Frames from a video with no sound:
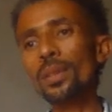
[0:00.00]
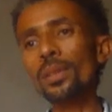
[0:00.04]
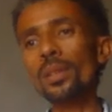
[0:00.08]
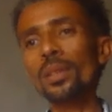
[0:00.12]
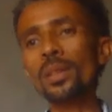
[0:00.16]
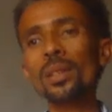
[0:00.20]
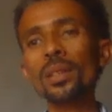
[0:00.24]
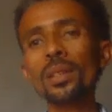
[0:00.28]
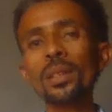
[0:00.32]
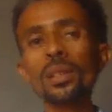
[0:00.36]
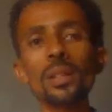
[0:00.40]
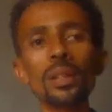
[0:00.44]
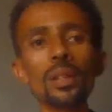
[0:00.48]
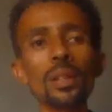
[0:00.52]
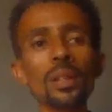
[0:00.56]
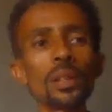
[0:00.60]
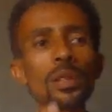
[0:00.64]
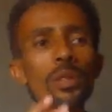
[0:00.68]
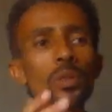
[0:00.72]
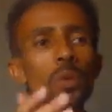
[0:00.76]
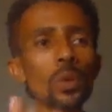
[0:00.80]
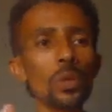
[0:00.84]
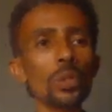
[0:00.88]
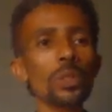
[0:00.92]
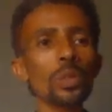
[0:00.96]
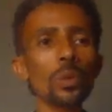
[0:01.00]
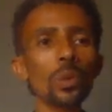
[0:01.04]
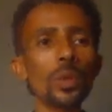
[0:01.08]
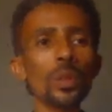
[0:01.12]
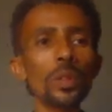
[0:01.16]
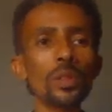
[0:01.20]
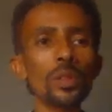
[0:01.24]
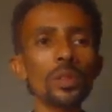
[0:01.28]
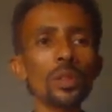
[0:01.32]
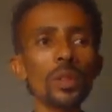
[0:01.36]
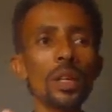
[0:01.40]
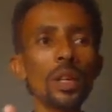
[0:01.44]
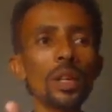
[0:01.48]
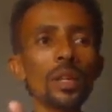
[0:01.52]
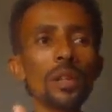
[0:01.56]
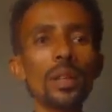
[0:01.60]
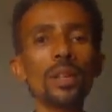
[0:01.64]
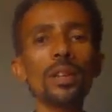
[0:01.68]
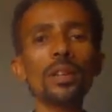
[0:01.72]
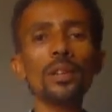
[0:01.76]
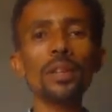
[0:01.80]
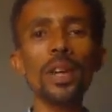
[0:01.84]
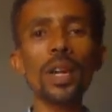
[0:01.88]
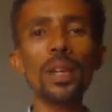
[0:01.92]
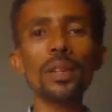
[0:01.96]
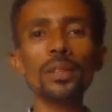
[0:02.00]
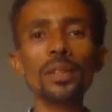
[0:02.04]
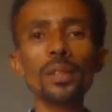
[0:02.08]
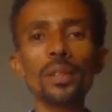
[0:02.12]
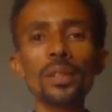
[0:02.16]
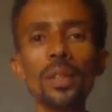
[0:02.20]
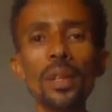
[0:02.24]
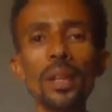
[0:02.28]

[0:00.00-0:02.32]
in a resource constrained device,